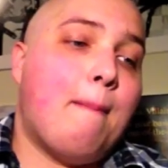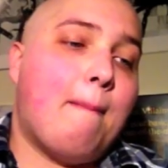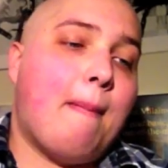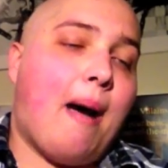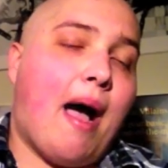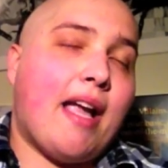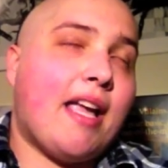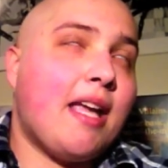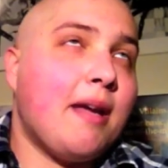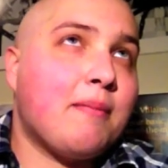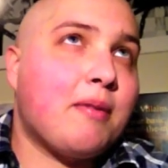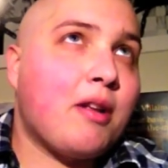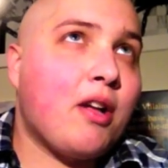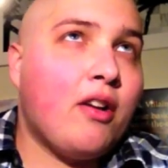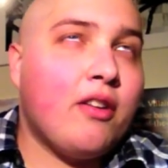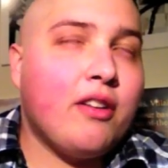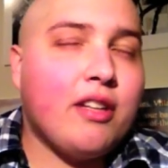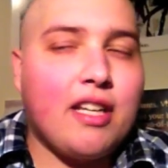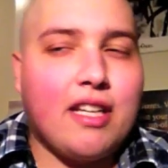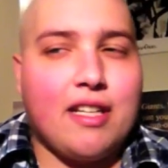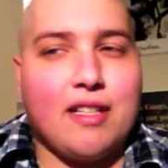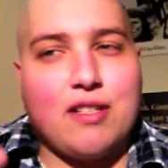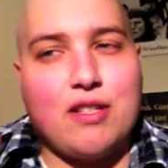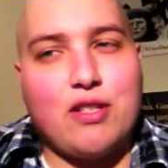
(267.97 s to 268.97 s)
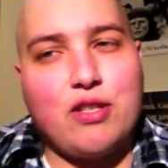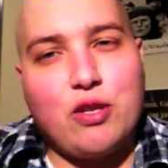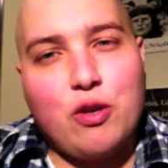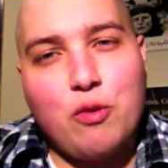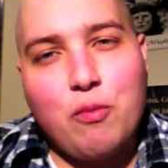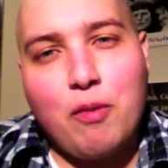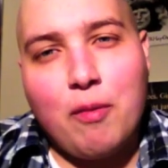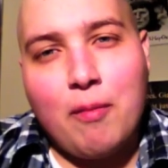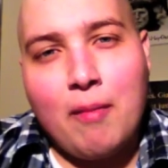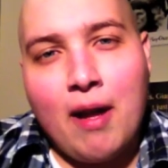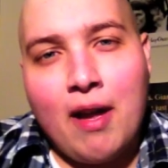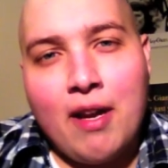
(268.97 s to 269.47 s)
I kept calling it
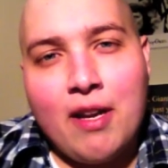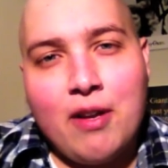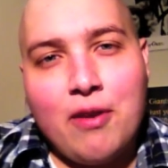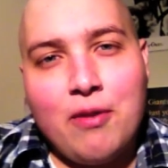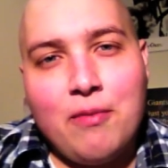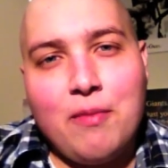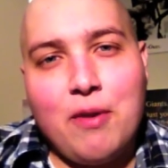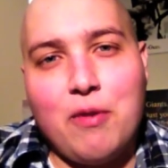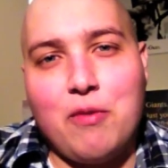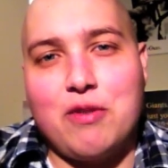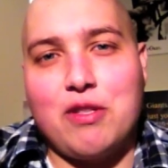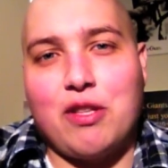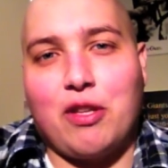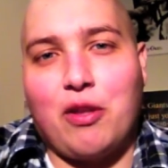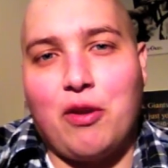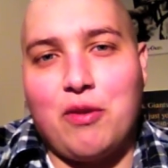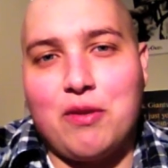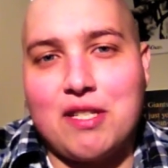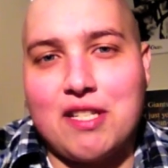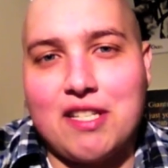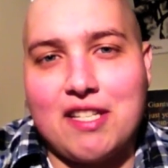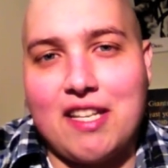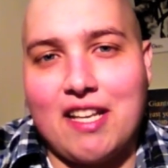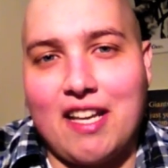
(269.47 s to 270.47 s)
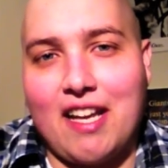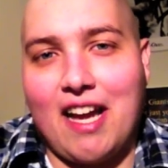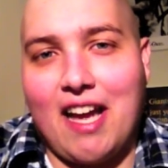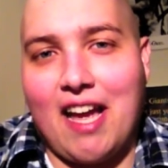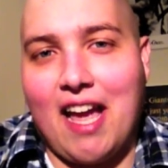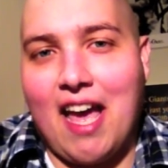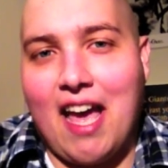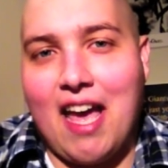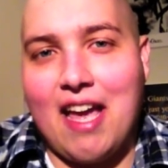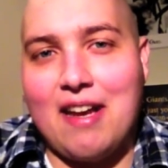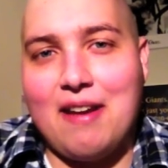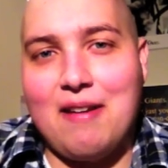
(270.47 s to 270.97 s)
super mono. It was the closest thing I
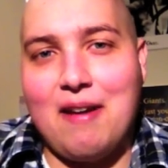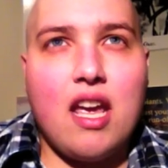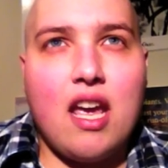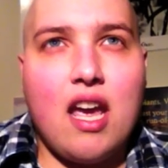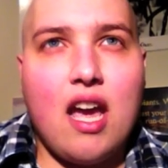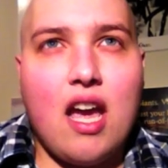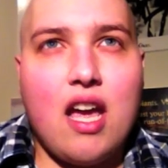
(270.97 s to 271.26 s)
had.